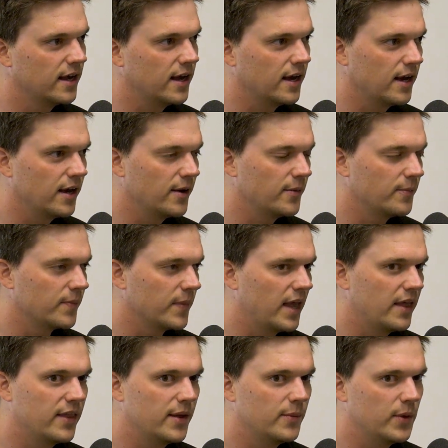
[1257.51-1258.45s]

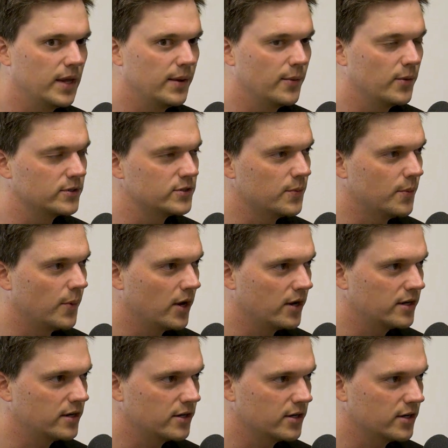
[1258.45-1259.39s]
And then be able to
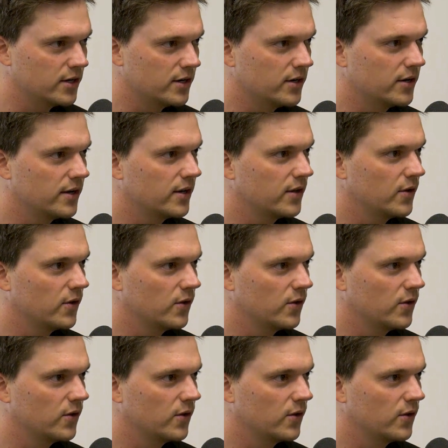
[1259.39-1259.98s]
monitor.